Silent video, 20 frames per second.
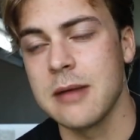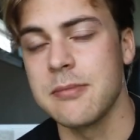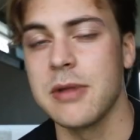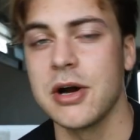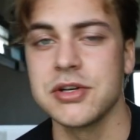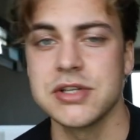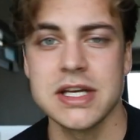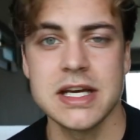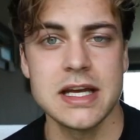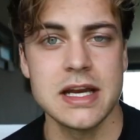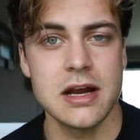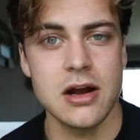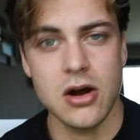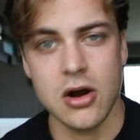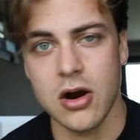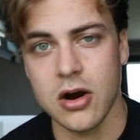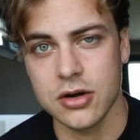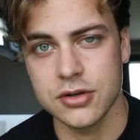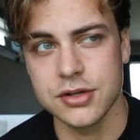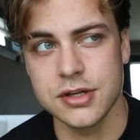I'm about to hit it
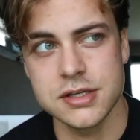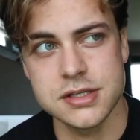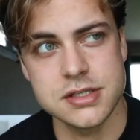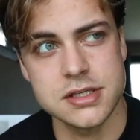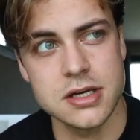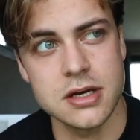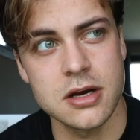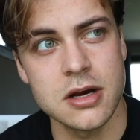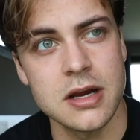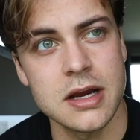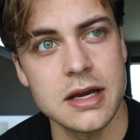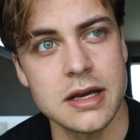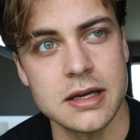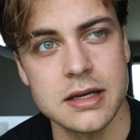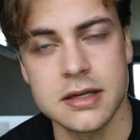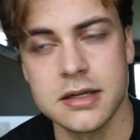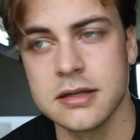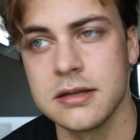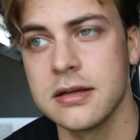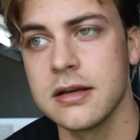hard this year,
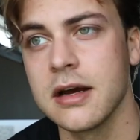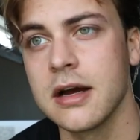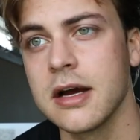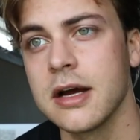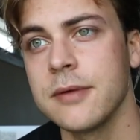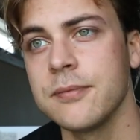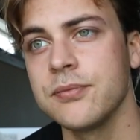and